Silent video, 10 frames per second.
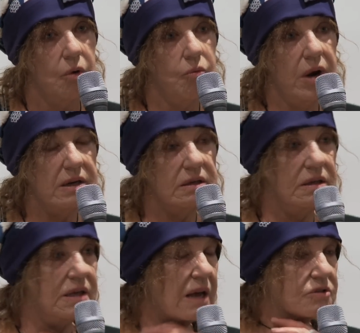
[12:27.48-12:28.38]
rented
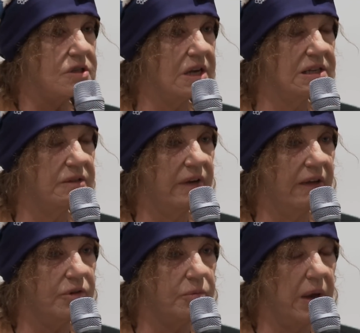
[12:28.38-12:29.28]
the downstairs of
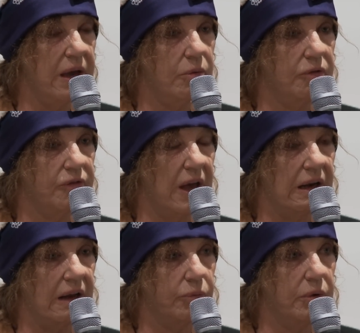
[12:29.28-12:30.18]
Lavender Bay. We found
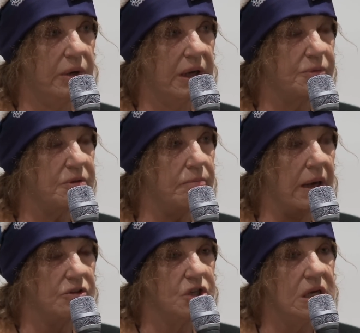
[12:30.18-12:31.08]
that, we went up to
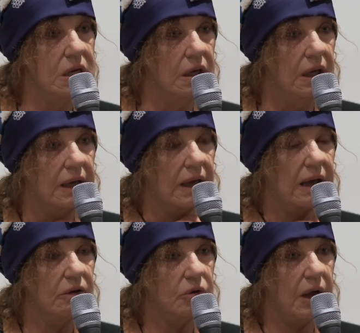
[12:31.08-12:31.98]
Mudgee,
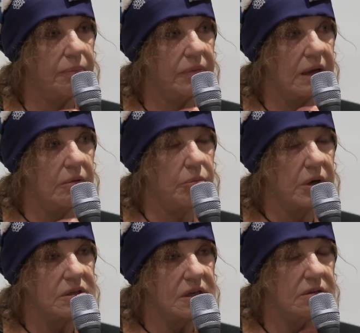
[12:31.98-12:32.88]
had a look up there, and
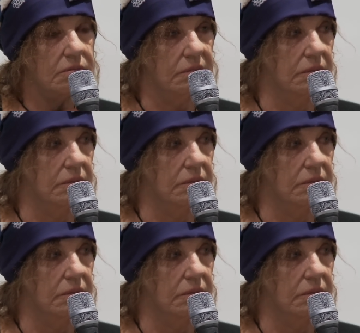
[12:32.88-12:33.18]
Brett said,